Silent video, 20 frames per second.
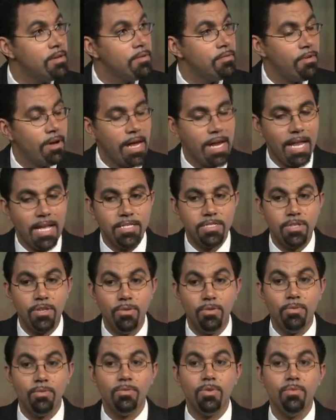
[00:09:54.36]
Right? And so
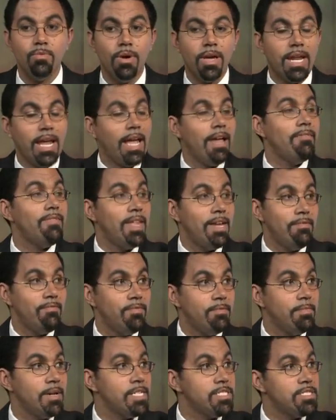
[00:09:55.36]
you want to have that
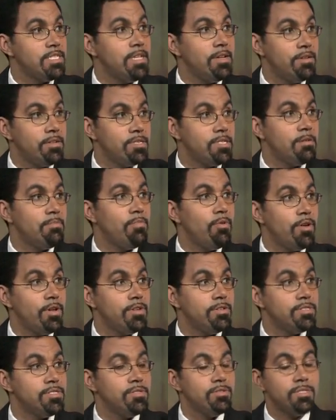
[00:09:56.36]
information there to support
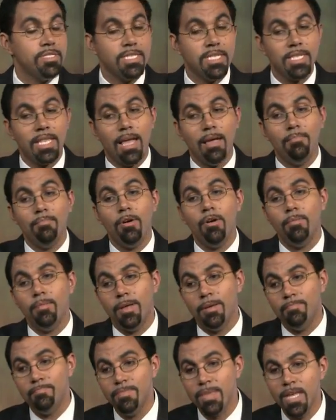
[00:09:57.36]
your students at that
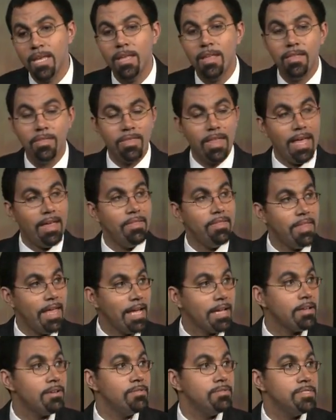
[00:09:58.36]
moment.
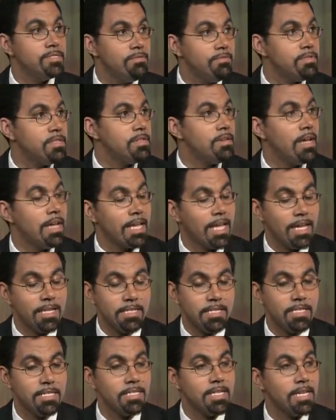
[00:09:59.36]
That goes to, again,
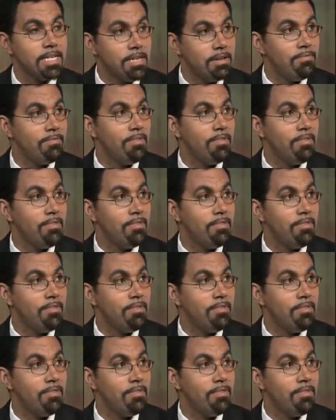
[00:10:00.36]
to this idea of